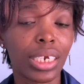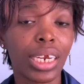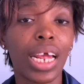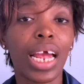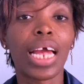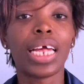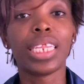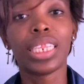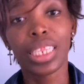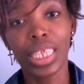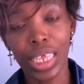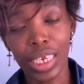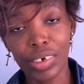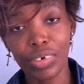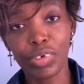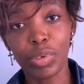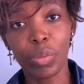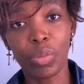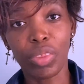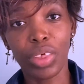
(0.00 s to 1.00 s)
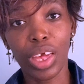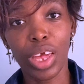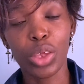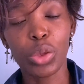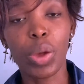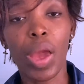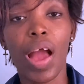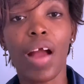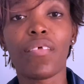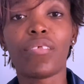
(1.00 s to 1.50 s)
And then from there you
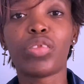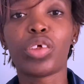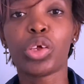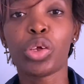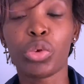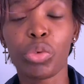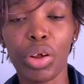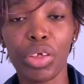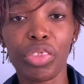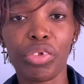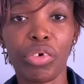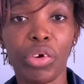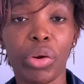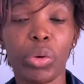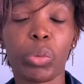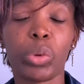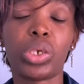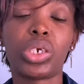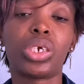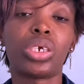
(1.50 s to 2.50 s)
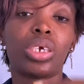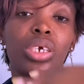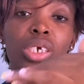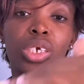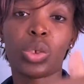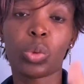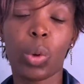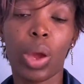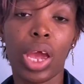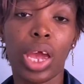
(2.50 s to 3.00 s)
have the urethra, which is
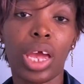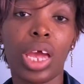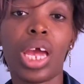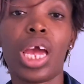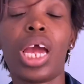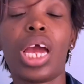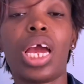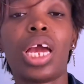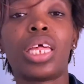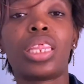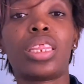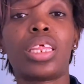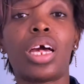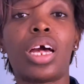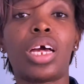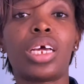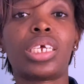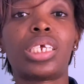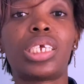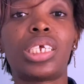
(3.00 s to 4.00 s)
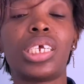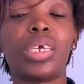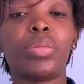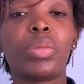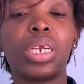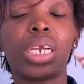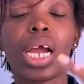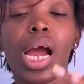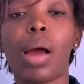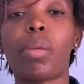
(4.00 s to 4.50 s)
where the
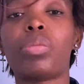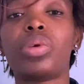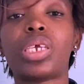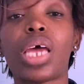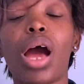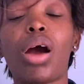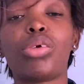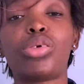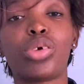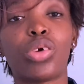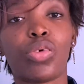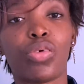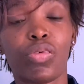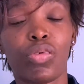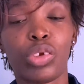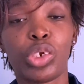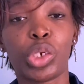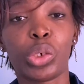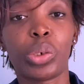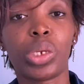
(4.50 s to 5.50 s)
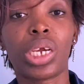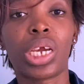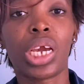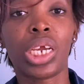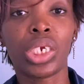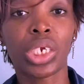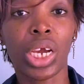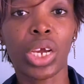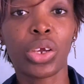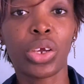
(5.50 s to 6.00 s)
semen comes out of during
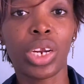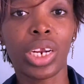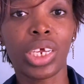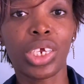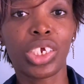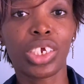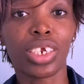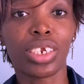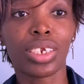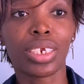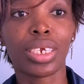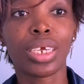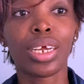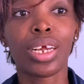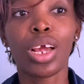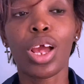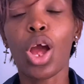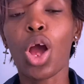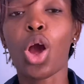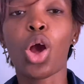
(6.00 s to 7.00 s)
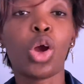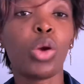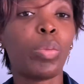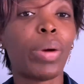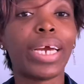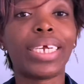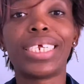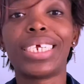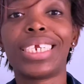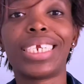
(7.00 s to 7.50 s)
ejaculation. Hope
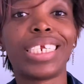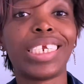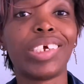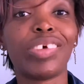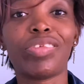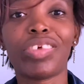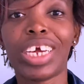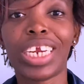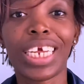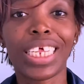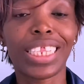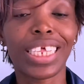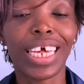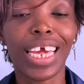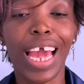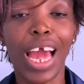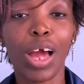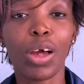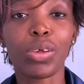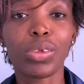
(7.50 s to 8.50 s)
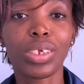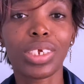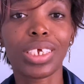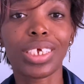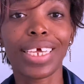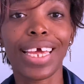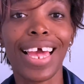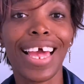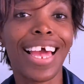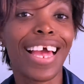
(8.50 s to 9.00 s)
I didn't leave anything out.
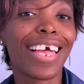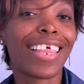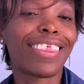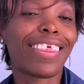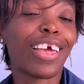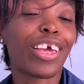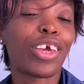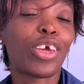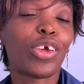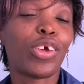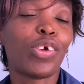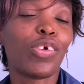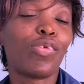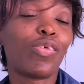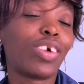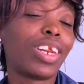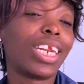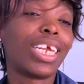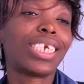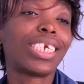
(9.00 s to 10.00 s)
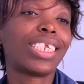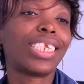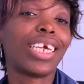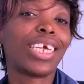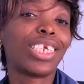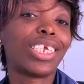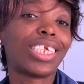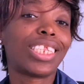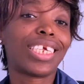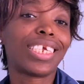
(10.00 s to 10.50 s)
Thank you for listening
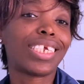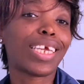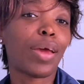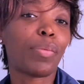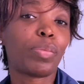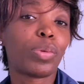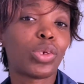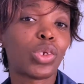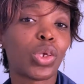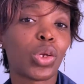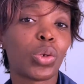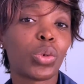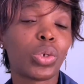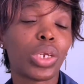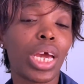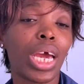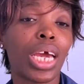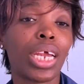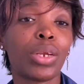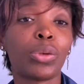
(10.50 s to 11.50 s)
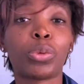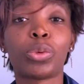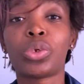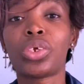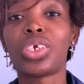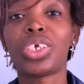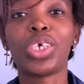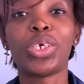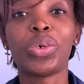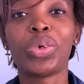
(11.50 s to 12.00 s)
to this episode, and we'll
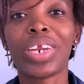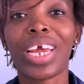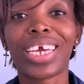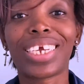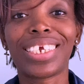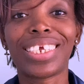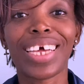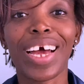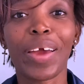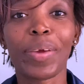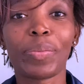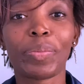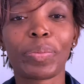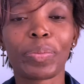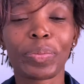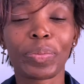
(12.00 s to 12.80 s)
see you next time.